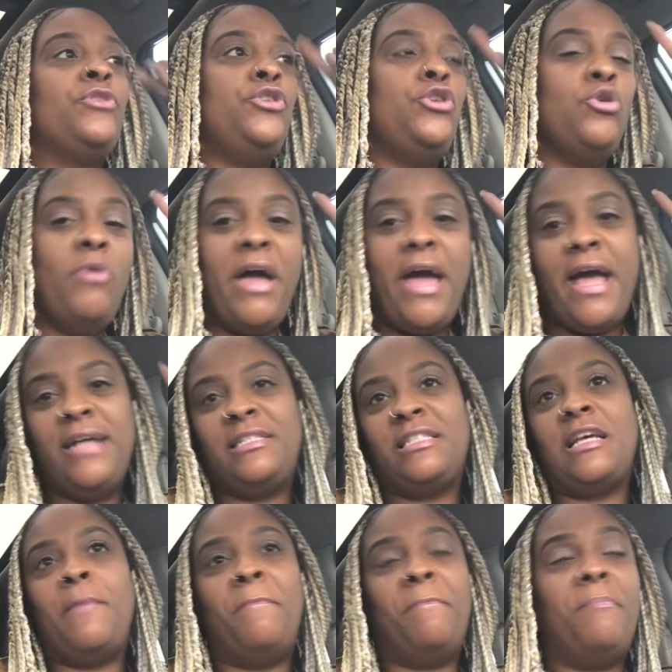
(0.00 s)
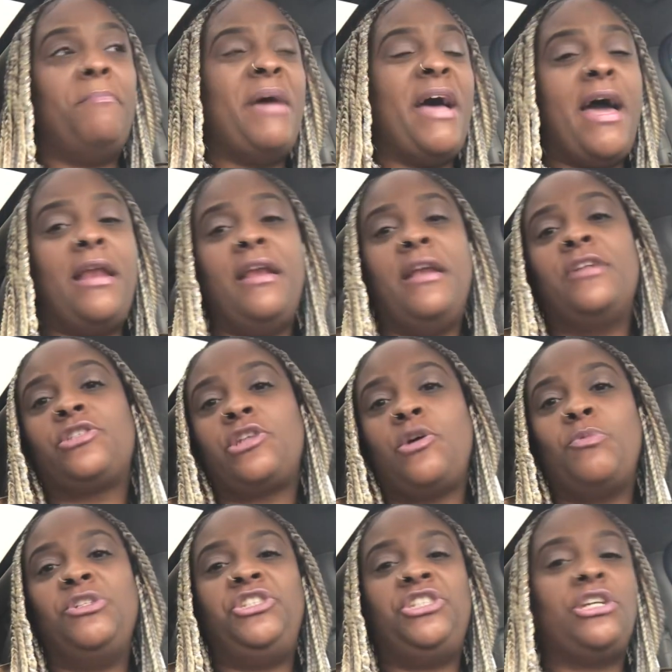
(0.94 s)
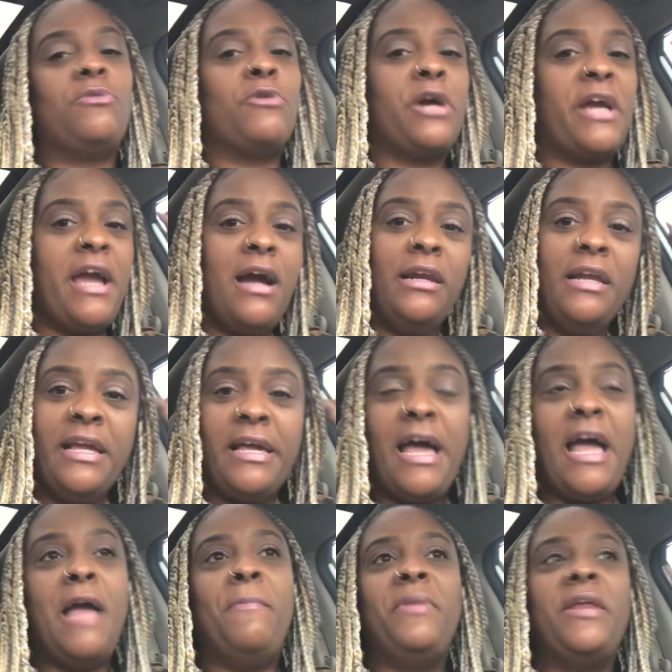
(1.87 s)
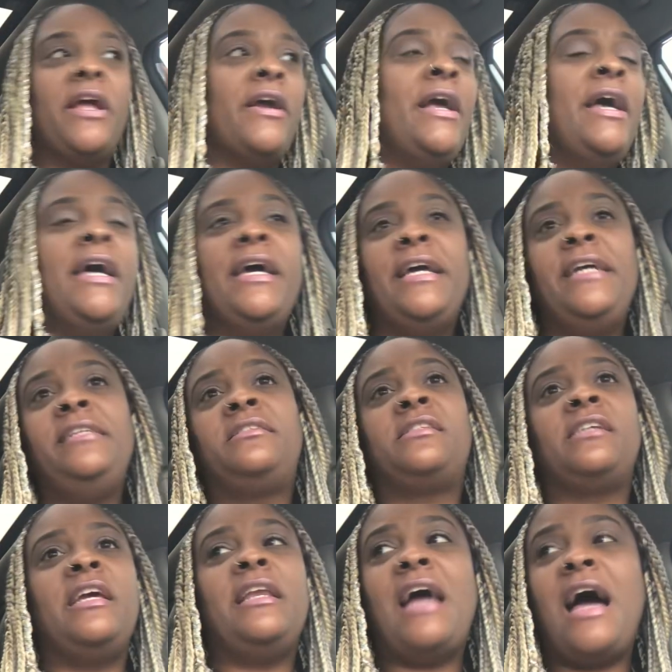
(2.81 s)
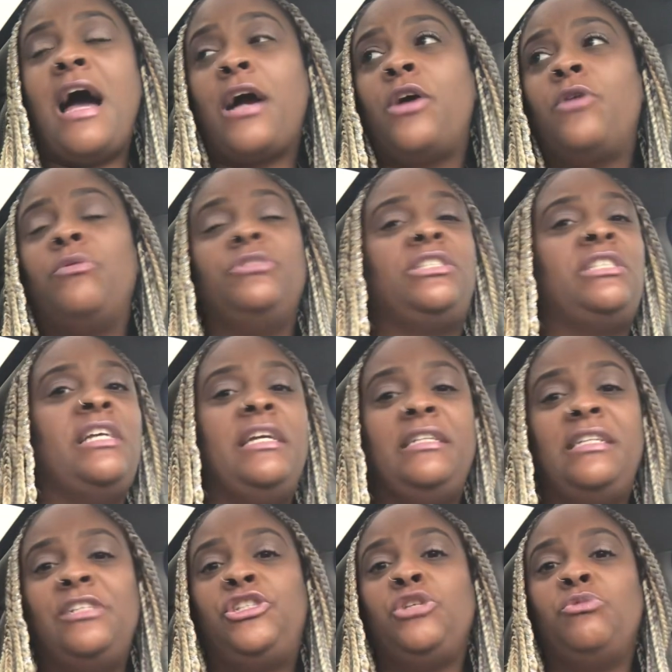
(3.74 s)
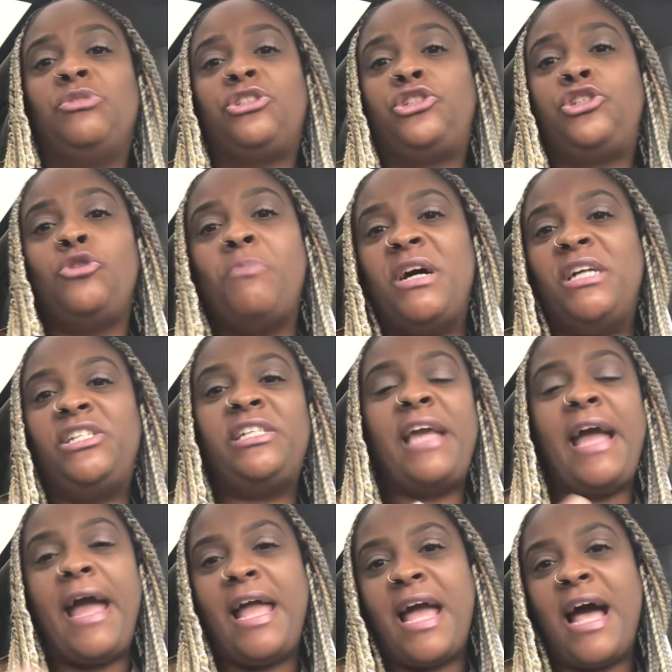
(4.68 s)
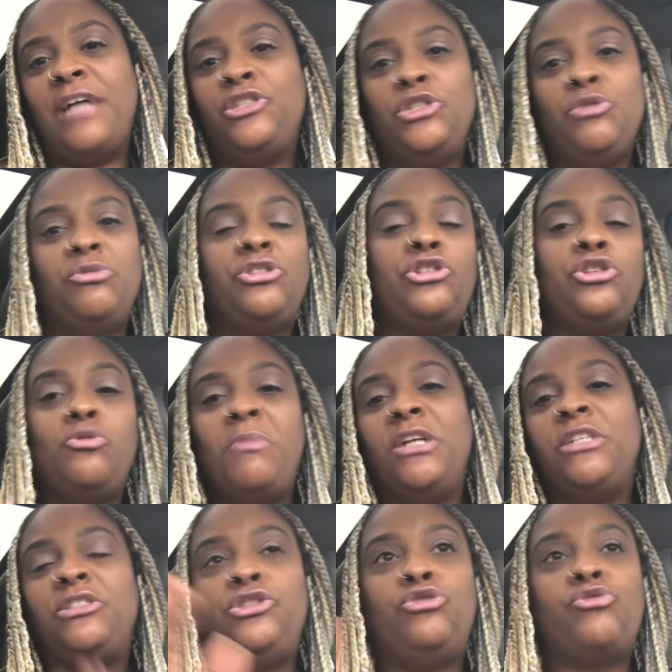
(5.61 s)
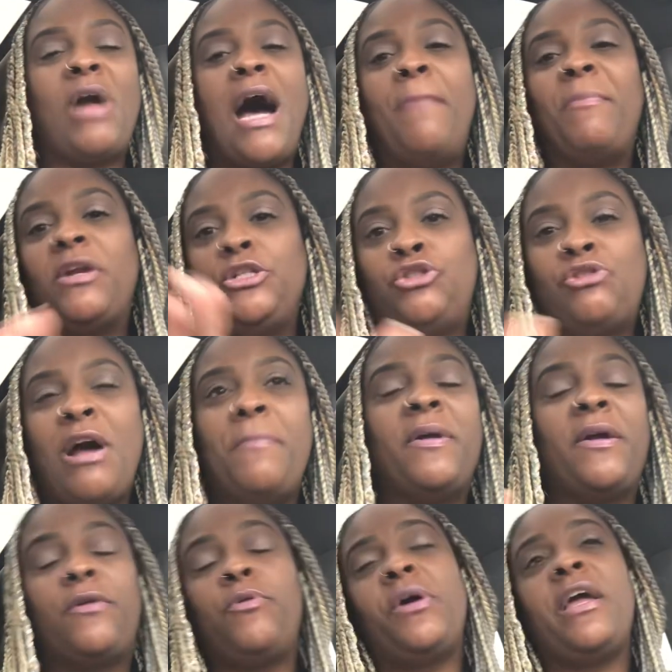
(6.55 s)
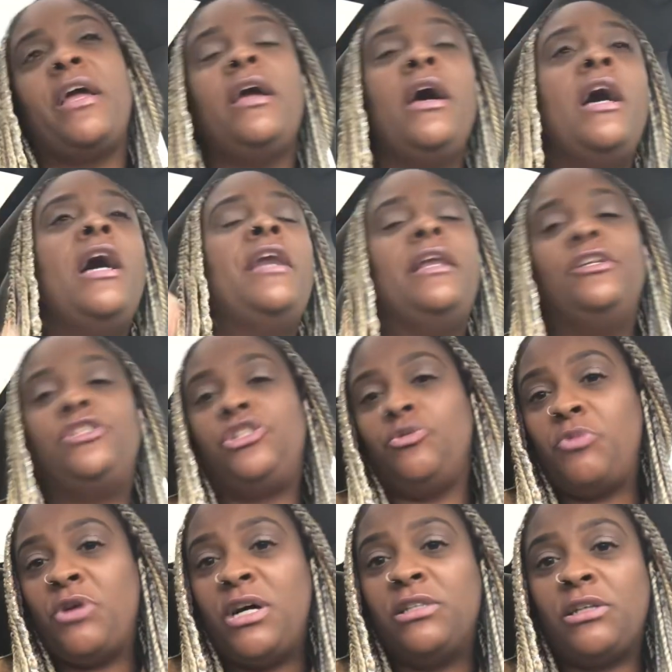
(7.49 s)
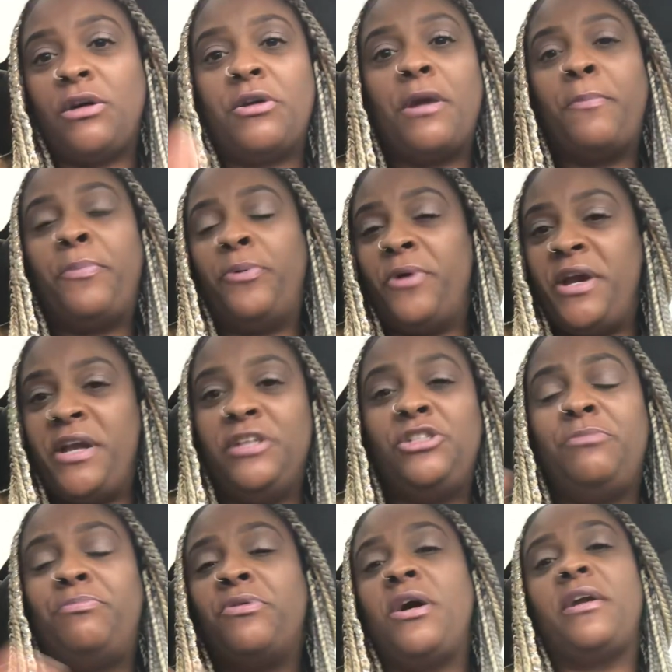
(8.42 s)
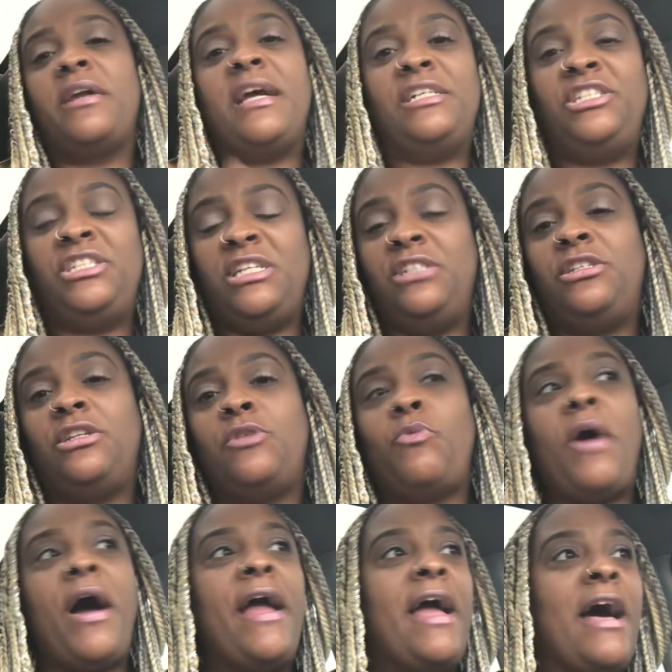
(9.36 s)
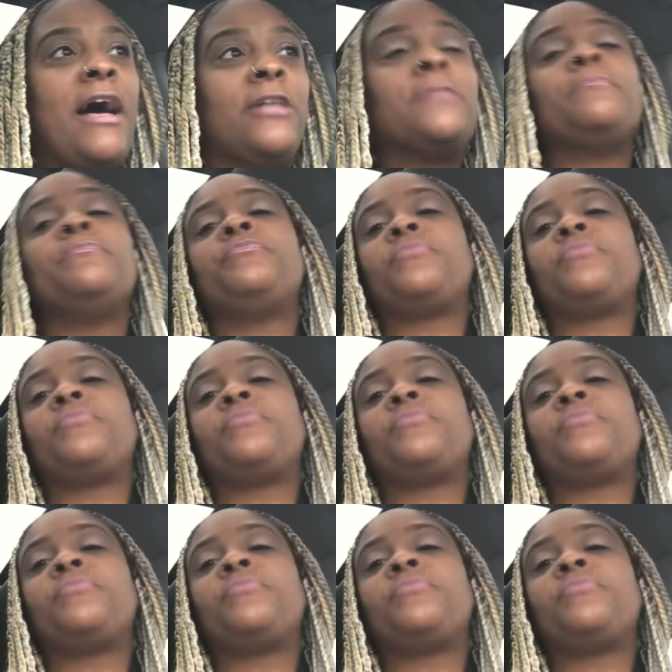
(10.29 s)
You had something bad in there. So when General Kelly came in there, he seen that you was too much chaos. You was too much drama. The drama queen that you was on Apprentice, you brought that shit to the White House,